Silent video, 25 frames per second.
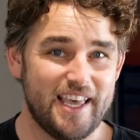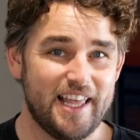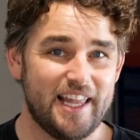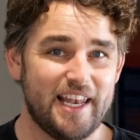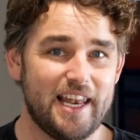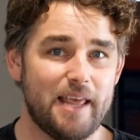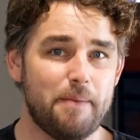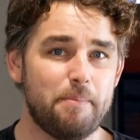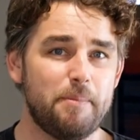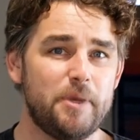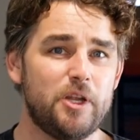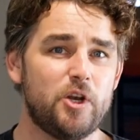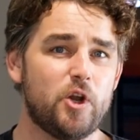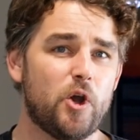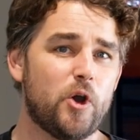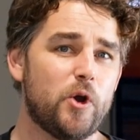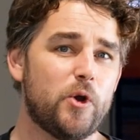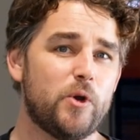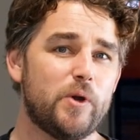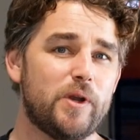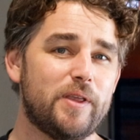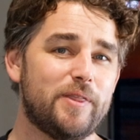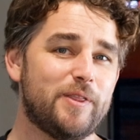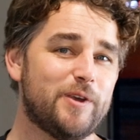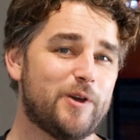Let me know
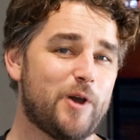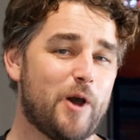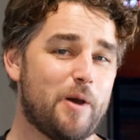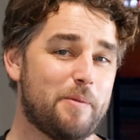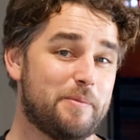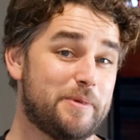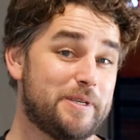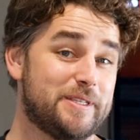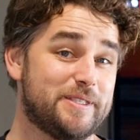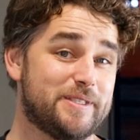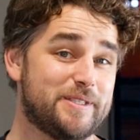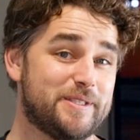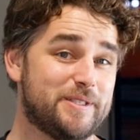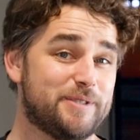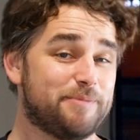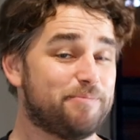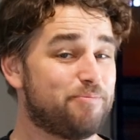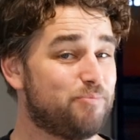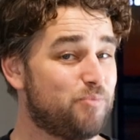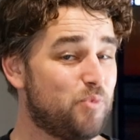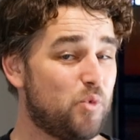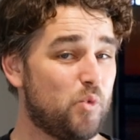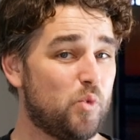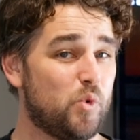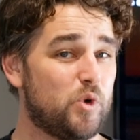in the comments
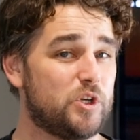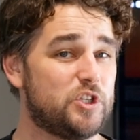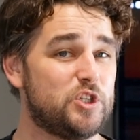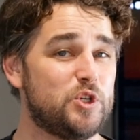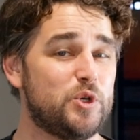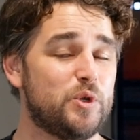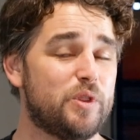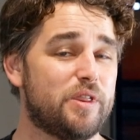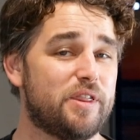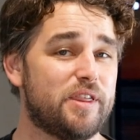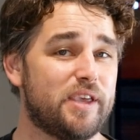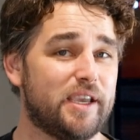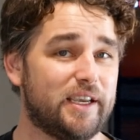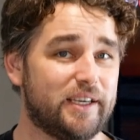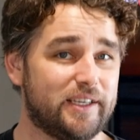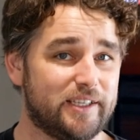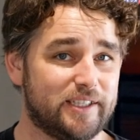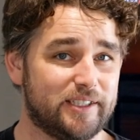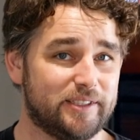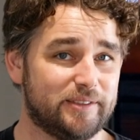what you think.